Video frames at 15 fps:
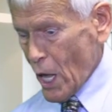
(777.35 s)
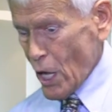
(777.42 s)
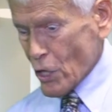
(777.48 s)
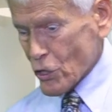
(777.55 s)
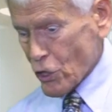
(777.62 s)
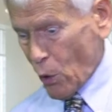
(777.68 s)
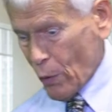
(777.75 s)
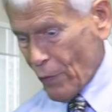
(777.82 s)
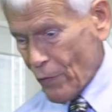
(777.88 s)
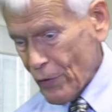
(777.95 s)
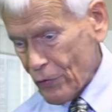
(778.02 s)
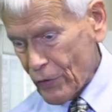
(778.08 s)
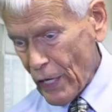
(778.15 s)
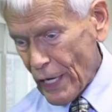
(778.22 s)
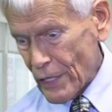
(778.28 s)
So in
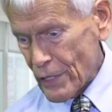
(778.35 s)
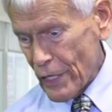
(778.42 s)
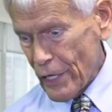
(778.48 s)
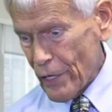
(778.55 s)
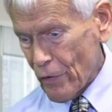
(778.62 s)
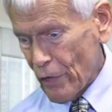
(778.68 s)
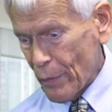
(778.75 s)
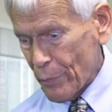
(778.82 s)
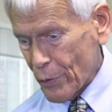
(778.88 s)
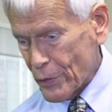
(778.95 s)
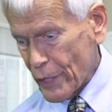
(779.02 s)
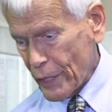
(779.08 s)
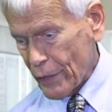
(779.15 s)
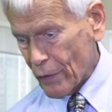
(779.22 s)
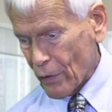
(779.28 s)
this case here in
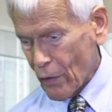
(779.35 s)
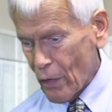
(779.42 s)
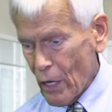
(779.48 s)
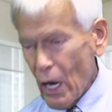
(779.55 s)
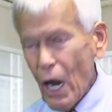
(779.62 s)
particular,